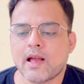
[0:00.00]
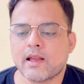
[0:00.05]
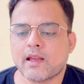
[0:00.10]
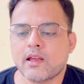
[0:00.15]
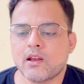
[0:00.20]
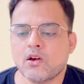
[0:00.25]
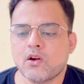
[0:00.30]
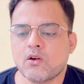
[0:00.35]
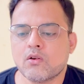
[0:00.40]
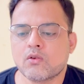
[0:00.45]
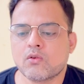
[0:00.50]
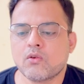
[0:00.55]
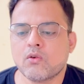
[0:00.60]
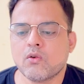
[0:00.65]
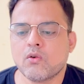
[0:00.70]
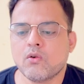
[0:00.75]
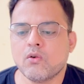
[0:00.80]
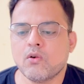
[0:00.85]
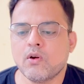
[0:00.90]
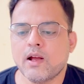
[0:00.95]
cannot
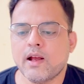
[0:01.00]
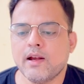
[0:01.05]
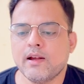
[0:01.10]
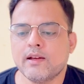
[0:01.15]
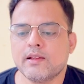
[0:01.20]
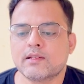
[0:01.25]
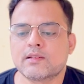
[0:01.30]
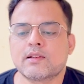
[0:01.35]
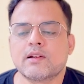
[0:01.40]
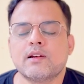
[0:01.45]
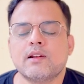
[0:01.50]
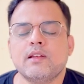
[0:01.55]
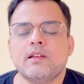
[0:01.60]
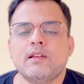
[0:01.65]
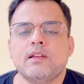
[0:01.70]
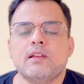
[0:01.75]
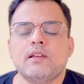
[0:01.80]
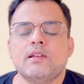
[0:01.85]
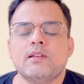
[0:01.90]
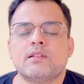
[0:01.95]
go and study
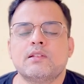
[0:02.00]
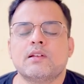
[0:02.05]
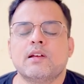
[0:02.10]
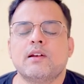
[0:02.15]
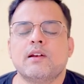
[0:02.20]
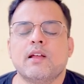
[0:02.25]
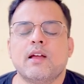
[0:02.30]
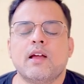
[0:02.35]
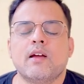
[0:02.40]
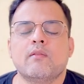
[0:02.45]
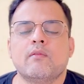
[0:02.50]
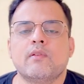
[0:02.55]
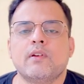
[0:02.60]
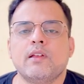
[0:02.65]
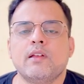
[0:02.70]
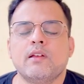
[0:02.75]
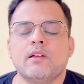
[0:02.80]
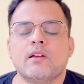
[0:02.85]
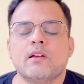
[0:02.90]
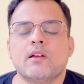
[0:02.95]
each and
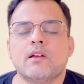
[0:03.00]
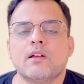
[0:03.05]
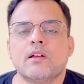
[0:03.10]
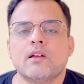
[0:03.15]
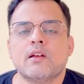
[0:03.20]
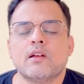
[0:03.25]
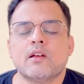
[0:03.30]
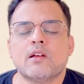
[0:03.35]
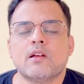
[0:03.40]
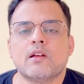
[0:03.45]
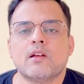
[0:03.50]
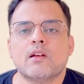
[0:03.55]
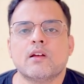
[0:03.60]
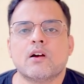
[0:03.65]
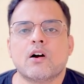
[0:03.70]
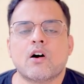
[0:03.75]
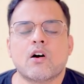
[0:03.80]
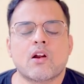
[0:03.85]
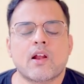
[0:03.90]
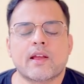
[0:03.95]
every,
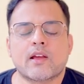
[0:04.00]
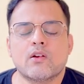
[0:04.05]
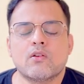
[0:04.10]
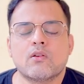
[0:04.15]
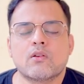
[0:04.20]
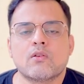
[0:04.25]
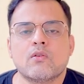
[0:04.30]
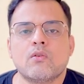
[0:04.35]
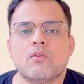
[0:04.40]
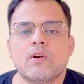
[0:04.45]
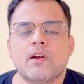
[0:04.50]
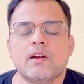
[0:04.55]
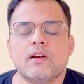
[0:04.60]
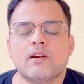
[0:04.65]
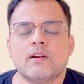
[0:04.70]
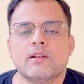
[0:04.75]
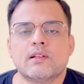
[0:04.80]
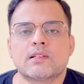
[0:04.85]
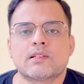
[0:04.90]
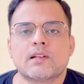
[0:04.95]
or I cannot go
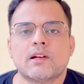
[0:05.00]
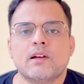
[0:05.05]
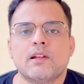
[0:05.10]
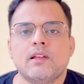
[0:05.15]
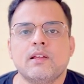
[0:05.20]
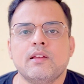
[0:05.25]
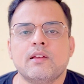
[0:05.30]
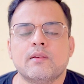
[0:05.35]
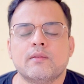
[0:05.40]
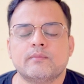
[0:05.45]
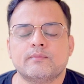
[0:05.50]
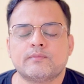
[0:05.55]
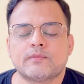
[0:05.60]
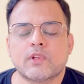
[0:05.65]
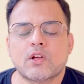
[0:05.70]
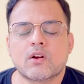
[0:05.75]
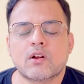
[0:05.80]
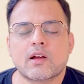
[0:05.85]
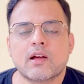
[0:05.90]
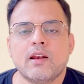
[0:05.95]
and study
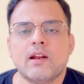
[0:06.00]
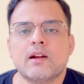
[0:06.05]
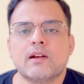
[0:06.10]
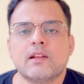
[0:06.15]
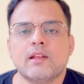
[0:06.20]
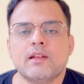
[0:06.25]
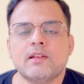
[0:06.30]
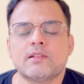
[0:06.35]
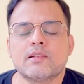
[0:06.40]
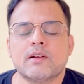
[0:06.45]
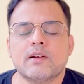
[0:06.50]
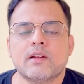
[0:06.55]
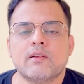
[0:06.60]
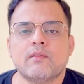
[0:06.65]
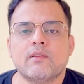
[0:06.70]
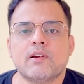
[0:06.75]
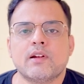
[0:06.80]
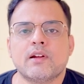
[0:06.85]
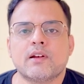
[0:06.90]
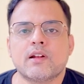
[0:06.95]
or collect each and
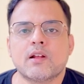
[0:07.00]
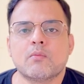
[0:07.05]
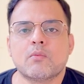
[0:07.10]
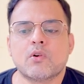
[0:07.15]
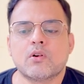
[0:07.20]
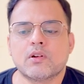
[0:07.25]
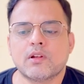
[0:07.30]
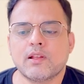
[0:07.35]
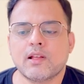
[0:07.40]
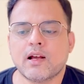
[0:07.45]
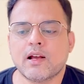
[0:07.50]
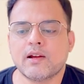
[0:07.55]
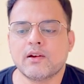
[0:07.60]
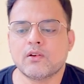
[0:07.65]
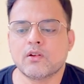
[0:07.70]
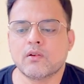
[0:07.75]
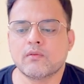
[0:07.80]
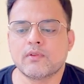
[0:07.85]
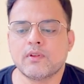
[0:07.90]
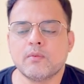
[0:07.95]
every data about the height
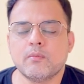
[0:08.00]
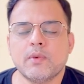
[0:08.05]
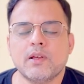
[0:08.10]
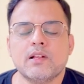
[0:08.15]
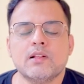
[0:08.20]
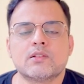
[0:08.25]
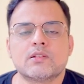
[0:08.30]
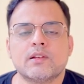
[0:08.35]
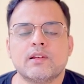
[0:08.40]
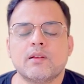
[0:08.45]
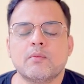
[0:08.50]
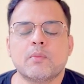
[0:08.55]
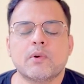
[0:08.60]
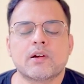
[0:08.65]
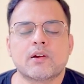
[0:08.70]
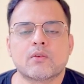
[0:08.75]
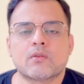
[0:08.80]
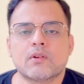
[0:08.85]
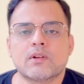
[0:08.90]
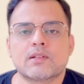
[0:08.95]
of the males in a
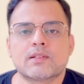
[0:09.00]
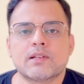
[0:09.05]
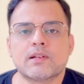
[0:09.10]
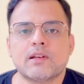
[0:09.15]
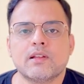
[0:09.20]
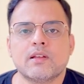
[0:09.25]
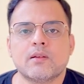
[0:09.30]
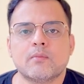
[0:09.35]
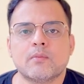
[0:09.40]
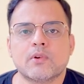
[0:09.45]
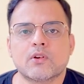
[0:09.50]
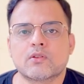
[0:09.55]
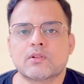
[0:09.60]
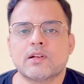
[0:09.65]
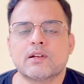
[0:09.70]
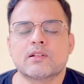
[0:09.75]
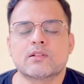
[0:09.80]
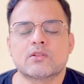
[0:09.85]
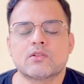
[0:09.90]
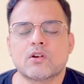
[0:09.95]
particular city, because that
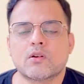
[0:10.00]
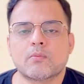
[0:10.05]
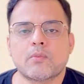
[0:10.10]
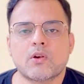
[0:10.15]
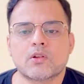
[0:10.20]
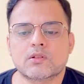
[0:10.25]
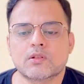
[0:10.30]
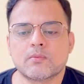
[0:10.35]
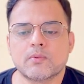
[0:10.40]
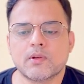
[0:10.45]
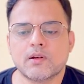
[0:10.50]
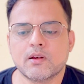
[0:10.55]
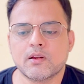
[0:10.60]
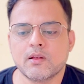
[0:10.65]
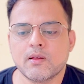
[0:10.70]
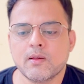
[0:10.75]
is not possible.